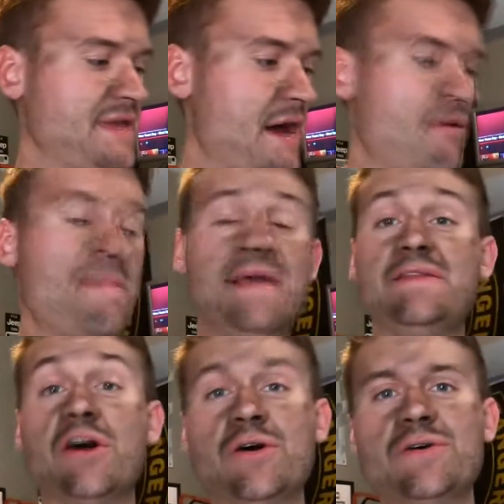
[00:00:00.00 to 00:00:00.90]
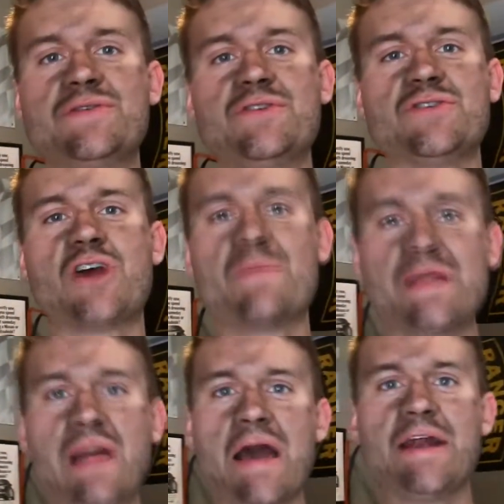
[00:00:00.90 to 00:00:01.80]
how I made those. You saw me
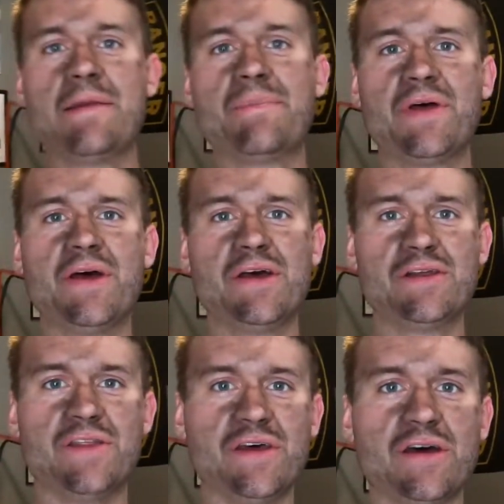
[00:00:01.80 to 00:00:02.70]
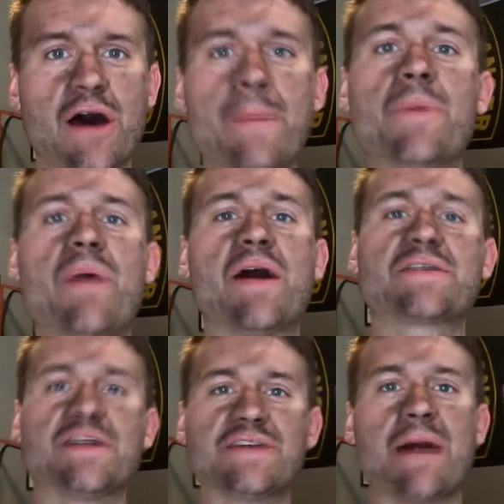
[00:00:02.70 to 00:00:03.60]
line up the upper
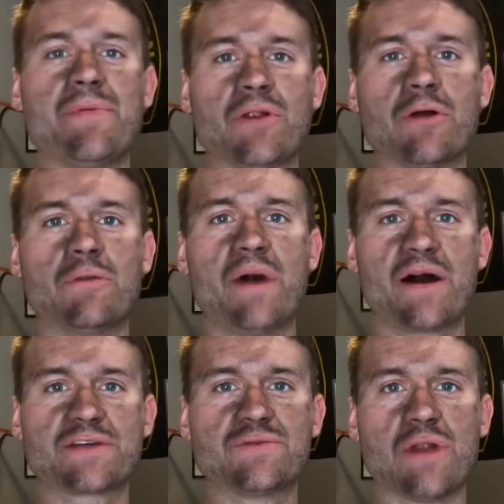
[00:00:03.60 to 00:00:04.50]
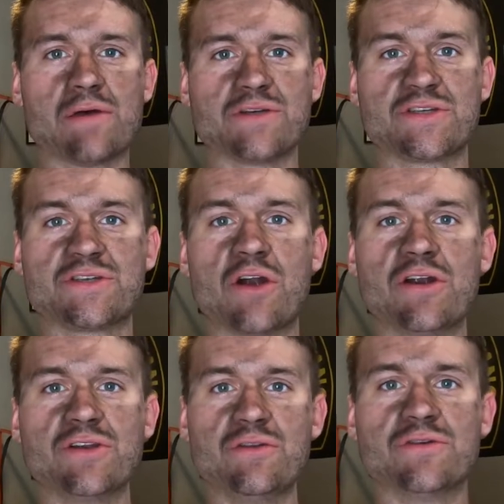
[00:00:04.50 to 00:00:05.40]
box on top of the lower box when I was
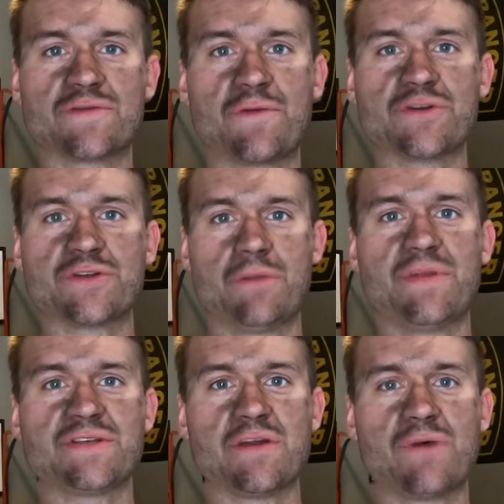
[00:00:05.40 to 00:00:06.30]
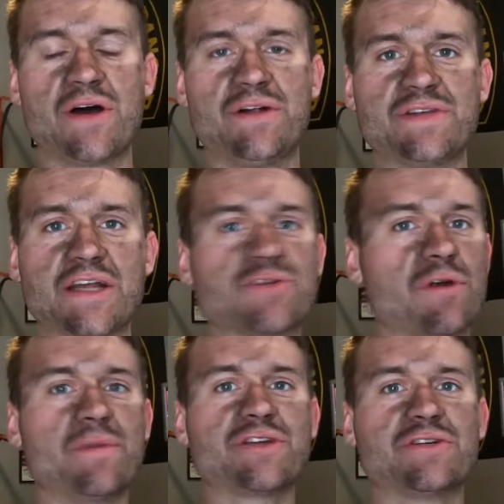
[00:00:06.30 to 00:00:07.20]
starting to do those first little bits of the welds. I just want
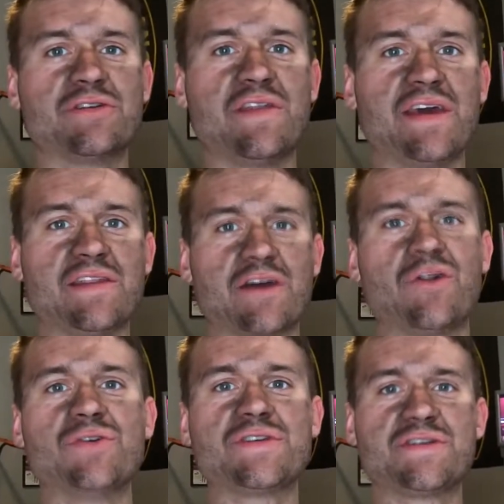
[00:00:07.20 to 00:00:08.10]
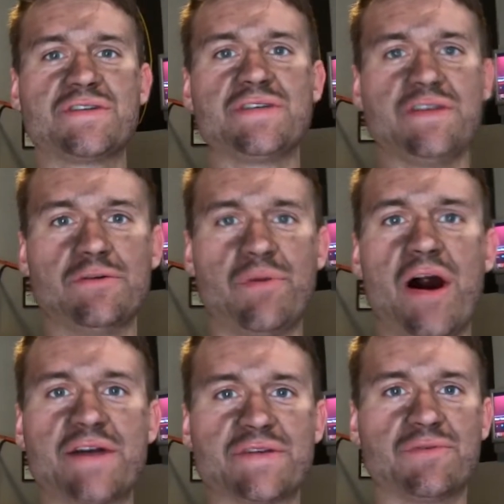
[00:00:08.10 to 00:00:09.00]
to make sure that they get the closest seal
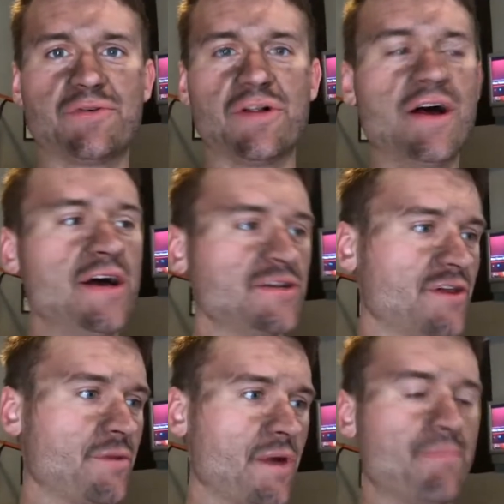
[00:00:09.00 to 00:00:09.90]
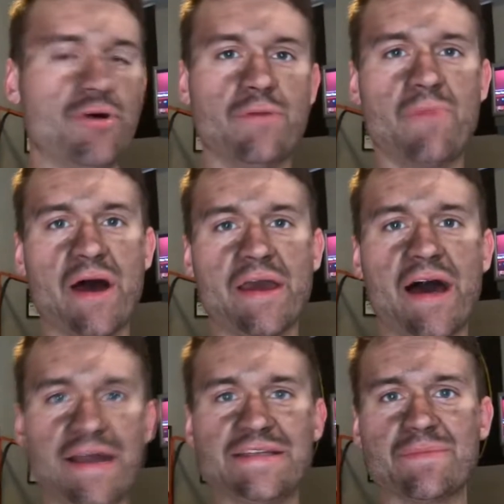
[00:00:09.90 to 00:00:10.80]
possible so that when I put my
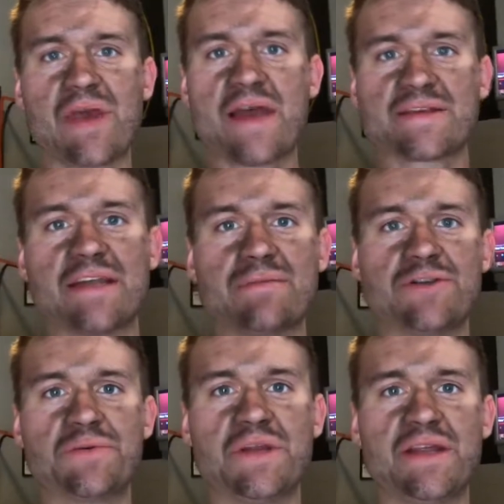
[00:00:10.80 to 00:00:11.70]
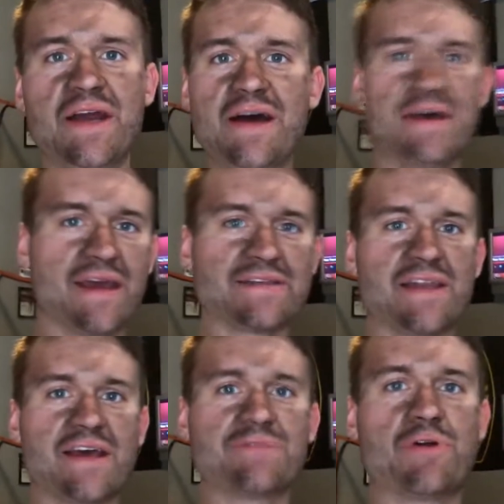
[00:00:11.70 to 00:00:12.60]
high temp gasket in between it, it gets a
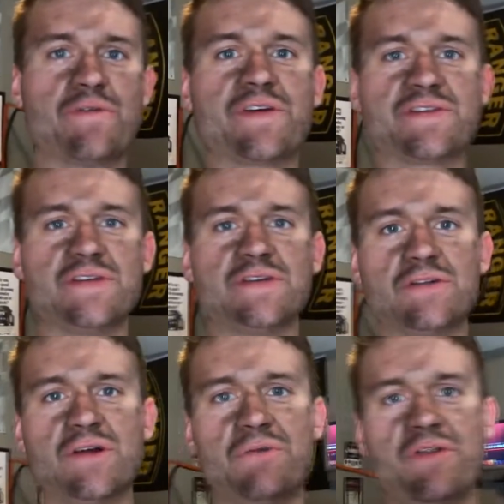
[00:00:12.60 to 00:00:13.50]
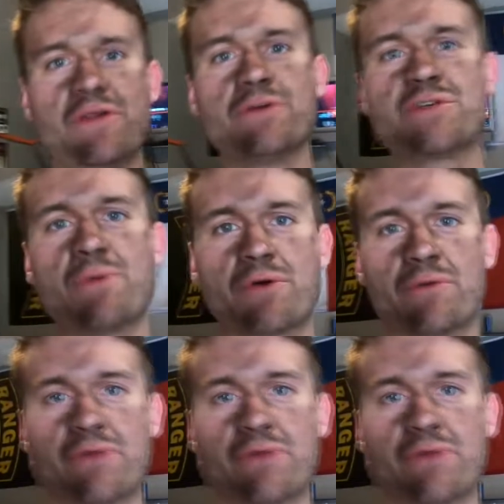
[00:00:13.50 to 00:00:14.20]
nice perfect seal with no smoke